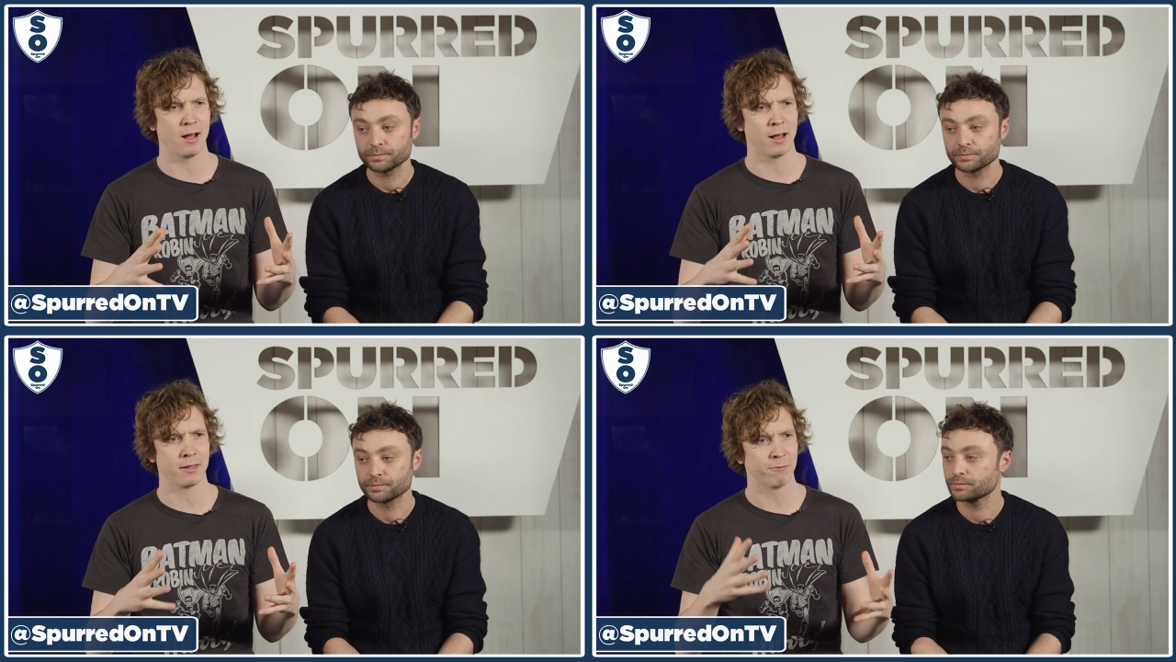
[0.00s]

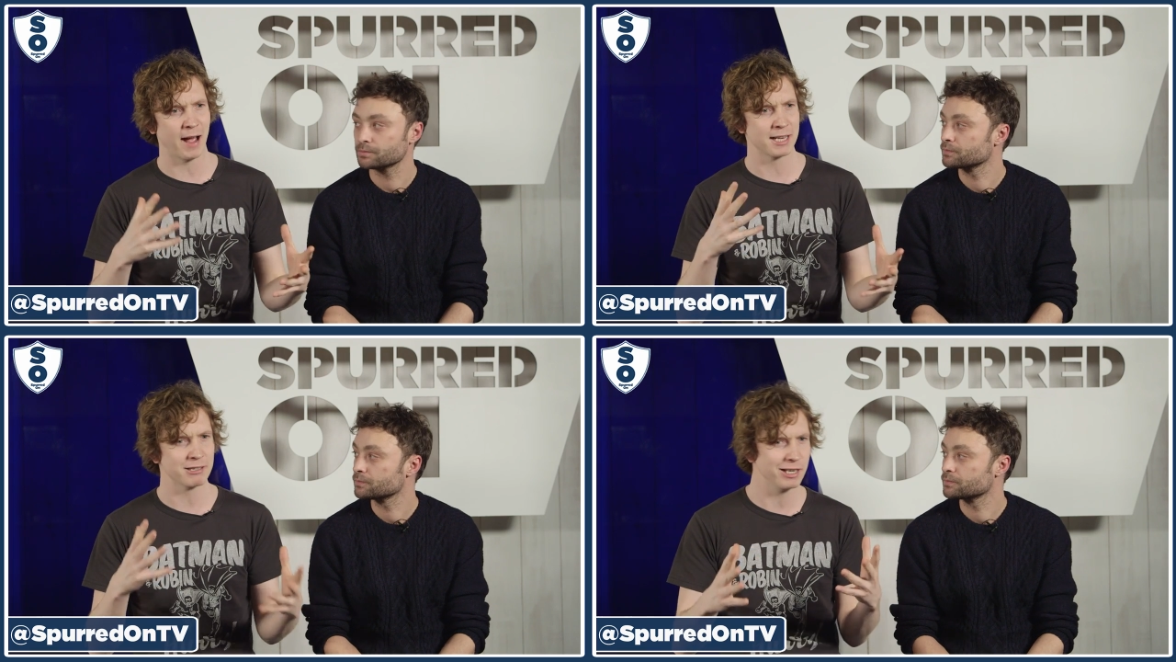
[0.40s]
Speaker 1: uh, the
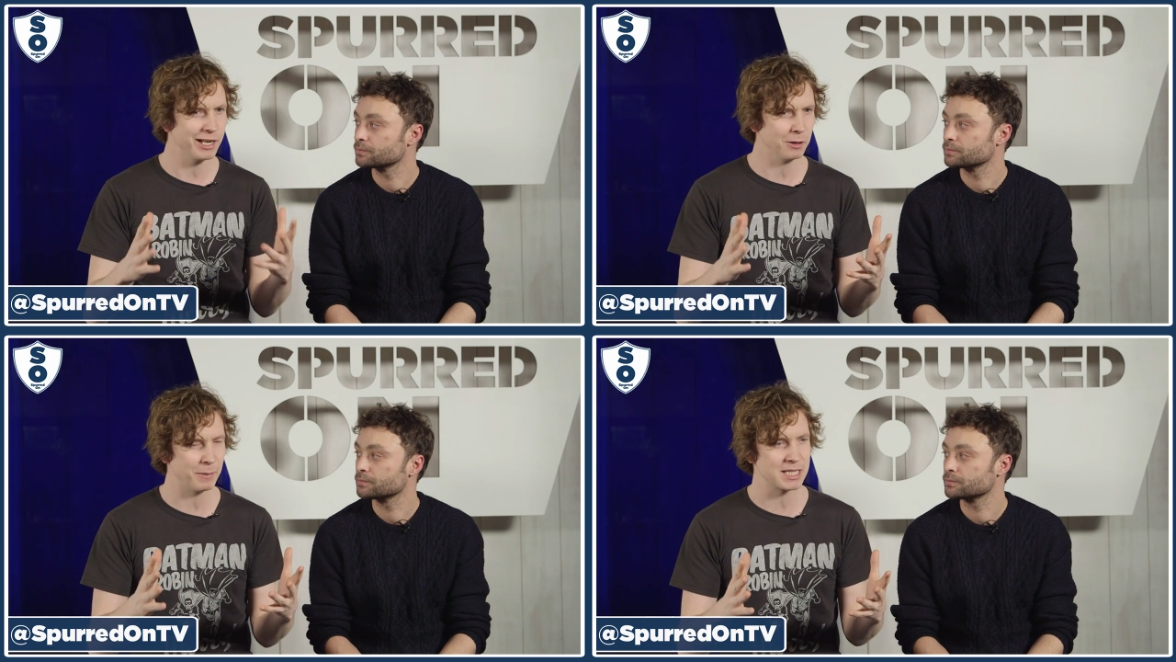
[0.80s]
fans are a
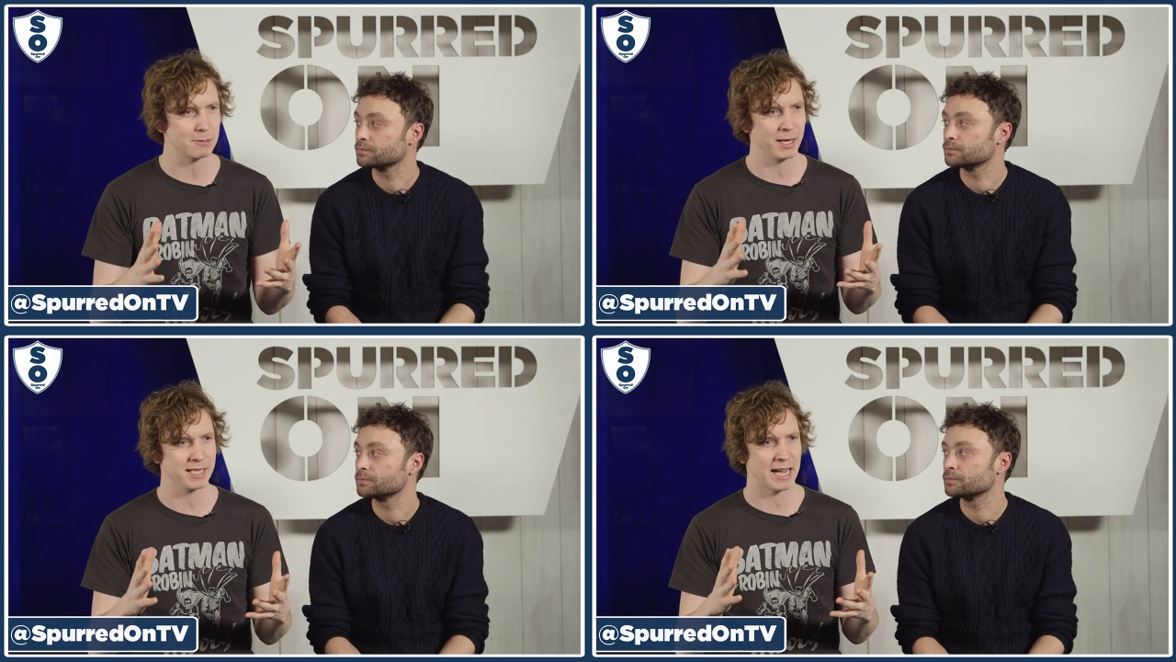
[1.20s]
little bit
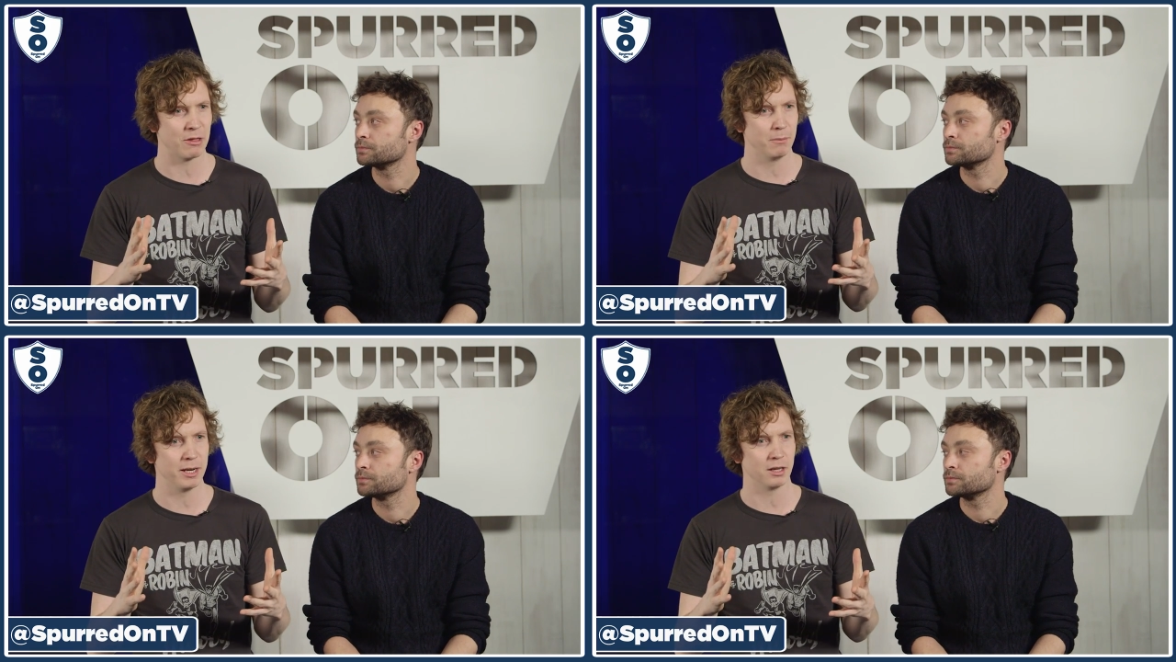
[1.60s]
split
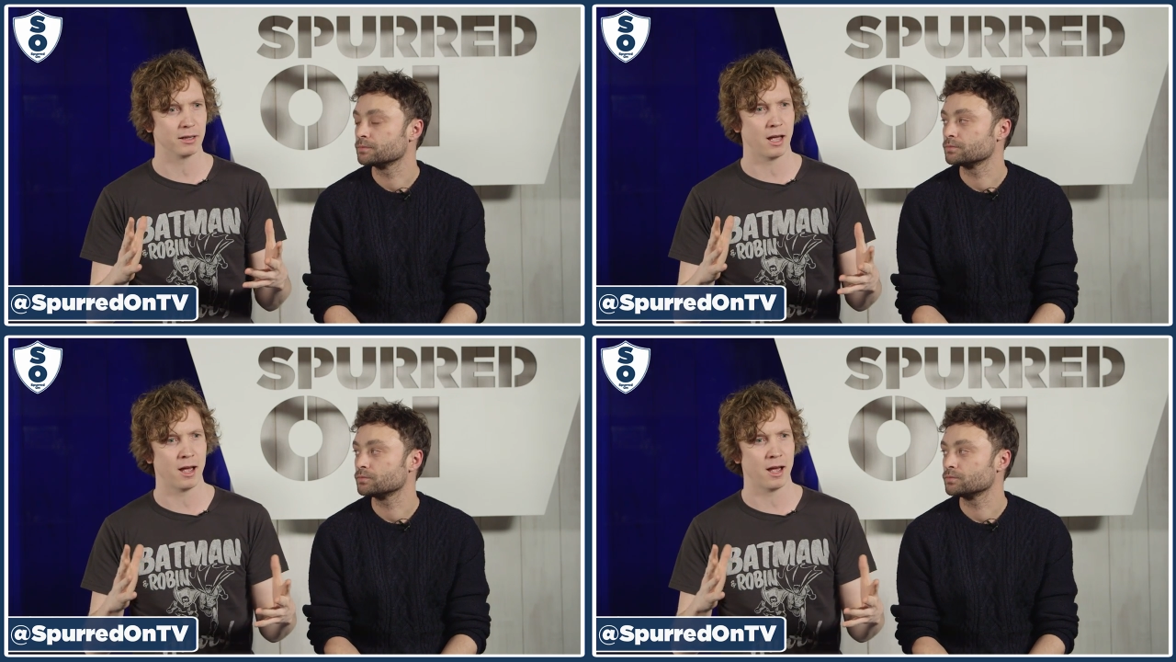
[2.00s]
down the middle.